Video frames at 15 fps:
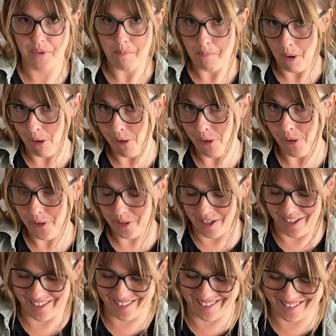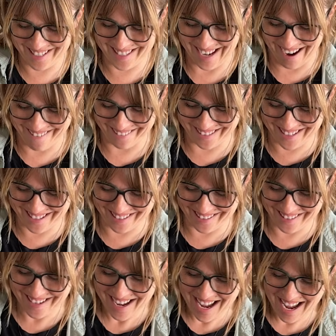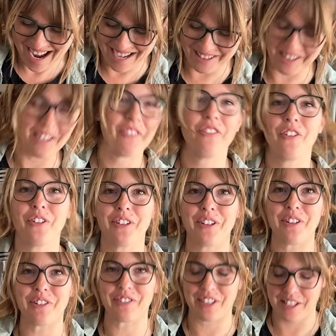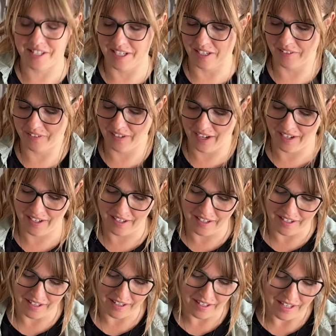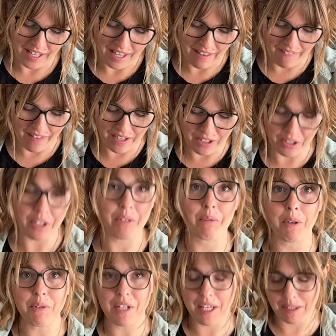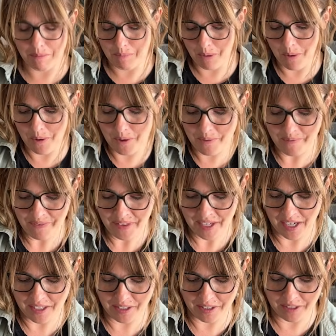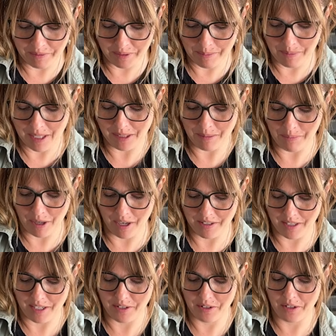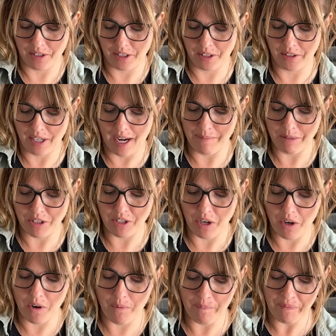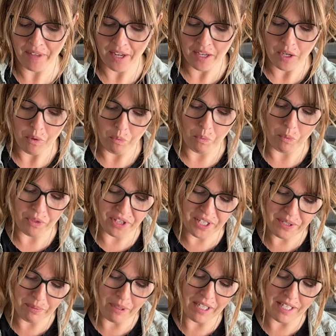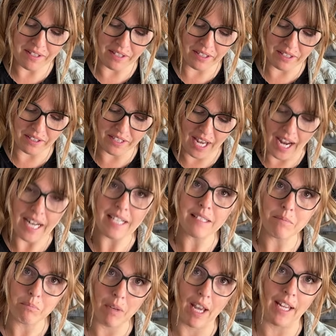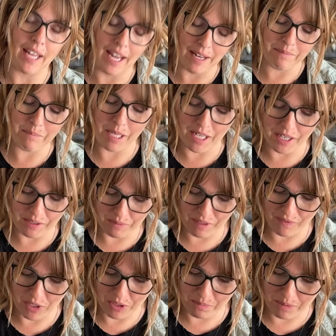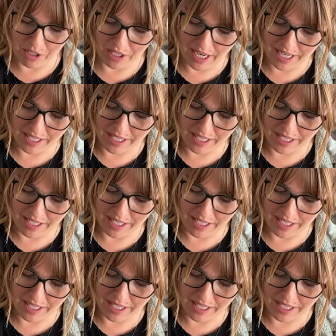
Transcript: pull your sourdough, and you're gonna fold it over itself. And then you're gonna rotate the bowl, and you're gonna repeat the process. So you're gonna grab your dough. This one is a little tight, again, because we've used puree